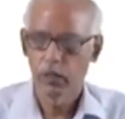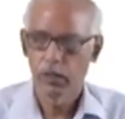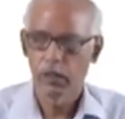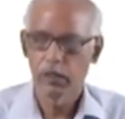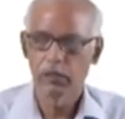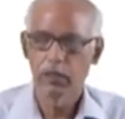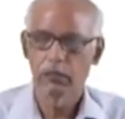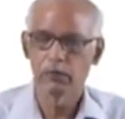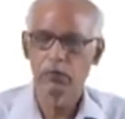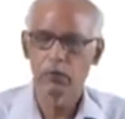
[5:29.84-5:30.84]
and
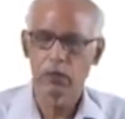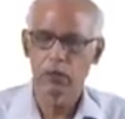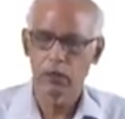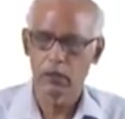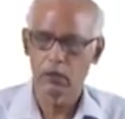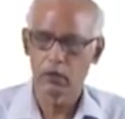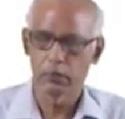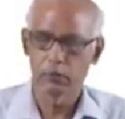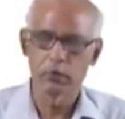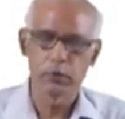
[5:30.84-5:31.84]
therefore you
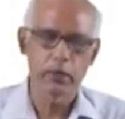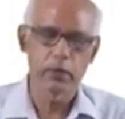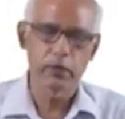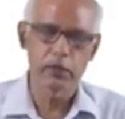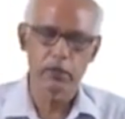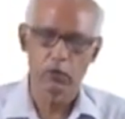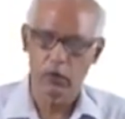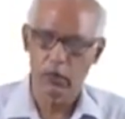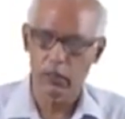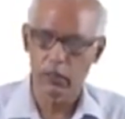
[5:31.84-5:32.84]
have to put extra
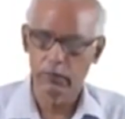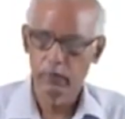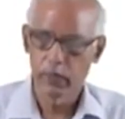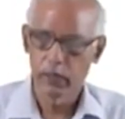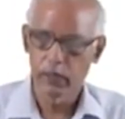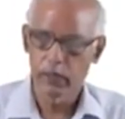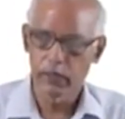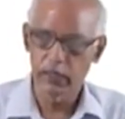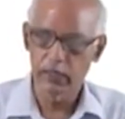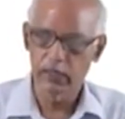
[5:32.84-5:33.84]
work, and
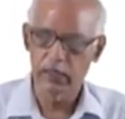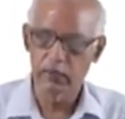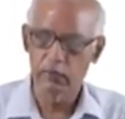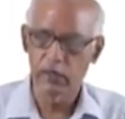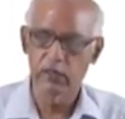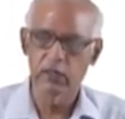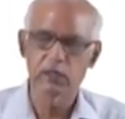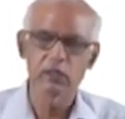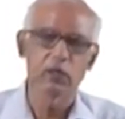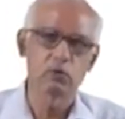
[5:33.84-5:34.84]
that is done by
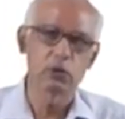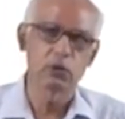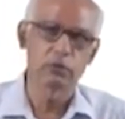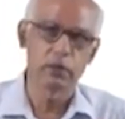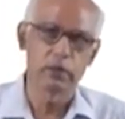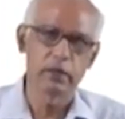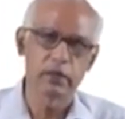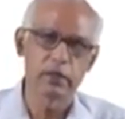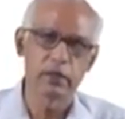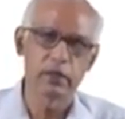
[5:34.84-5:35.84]
this grounded pulley
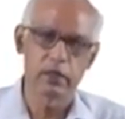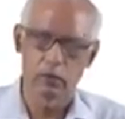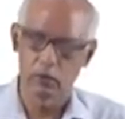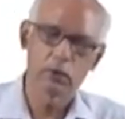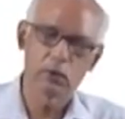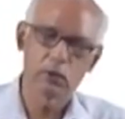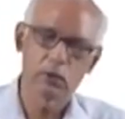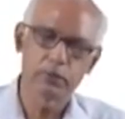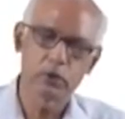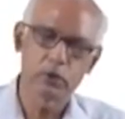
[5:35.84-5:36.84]
at the ground. So this
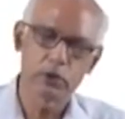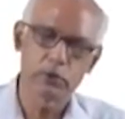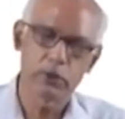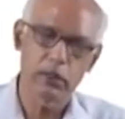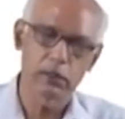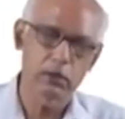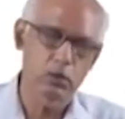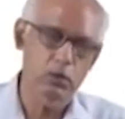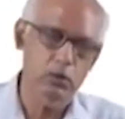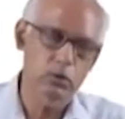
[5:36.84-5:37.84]
positive charge
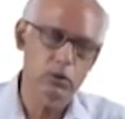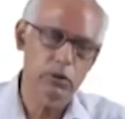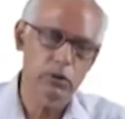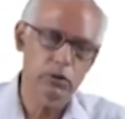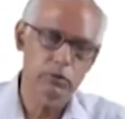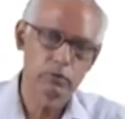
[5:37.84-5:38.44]
goes to this,